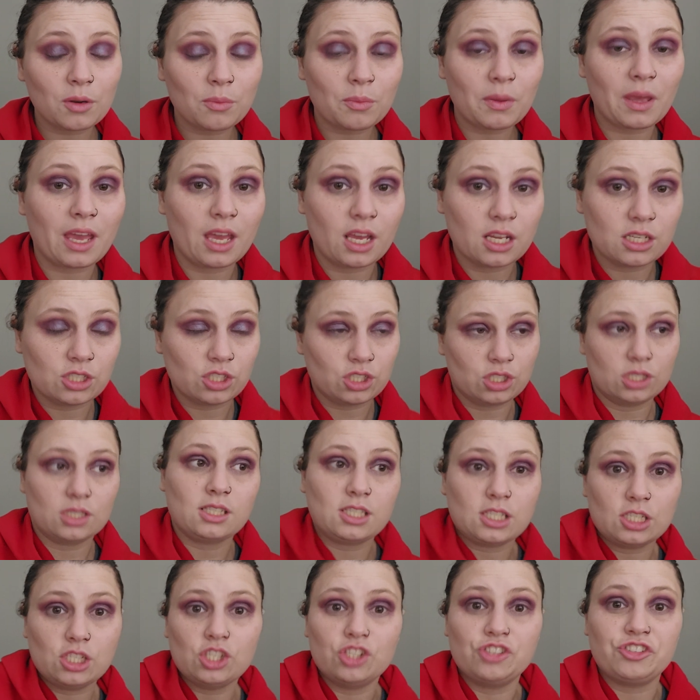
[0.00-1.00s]
of pan
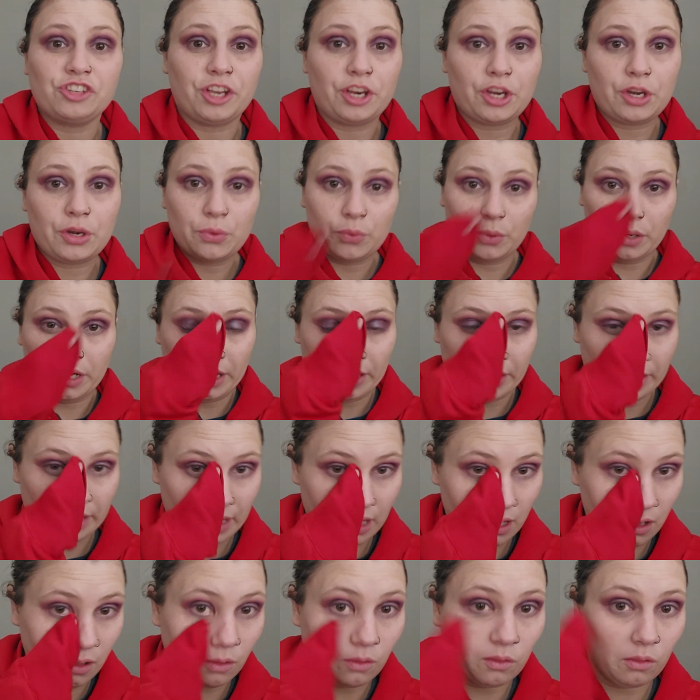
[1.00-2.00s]
just in
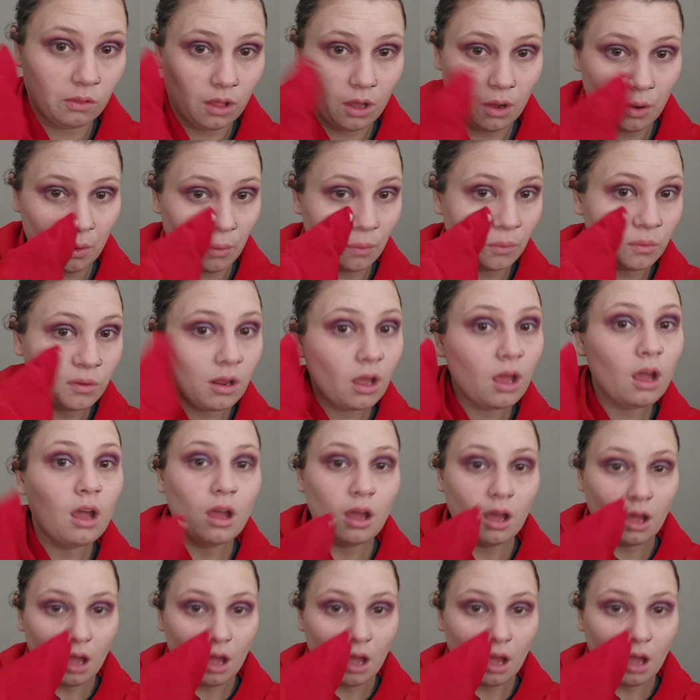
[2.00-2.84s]
January alone.